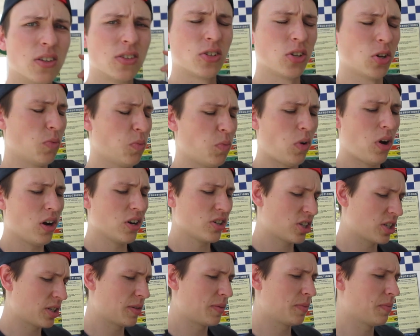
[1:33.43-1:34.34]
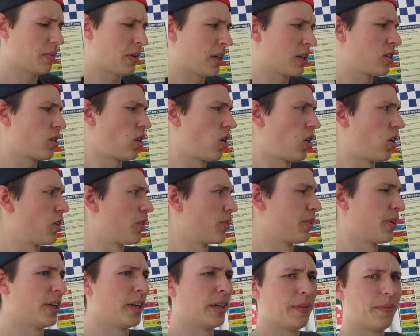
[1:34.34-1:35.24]
So I'm washing my car,
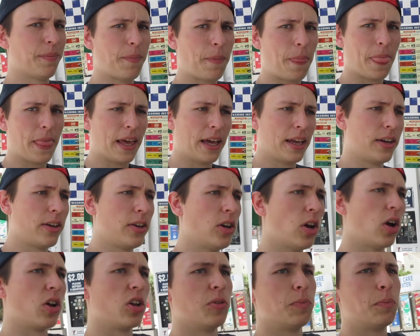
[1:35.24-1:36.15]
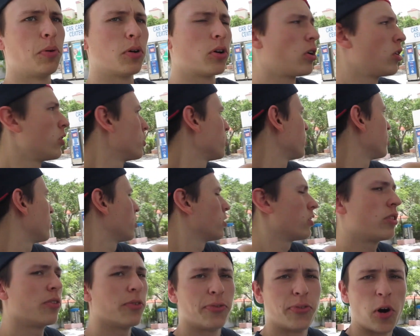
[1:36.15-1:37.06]
right? And you know, you put on
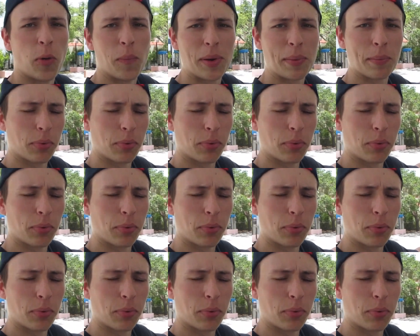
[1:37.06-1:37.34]
the foaming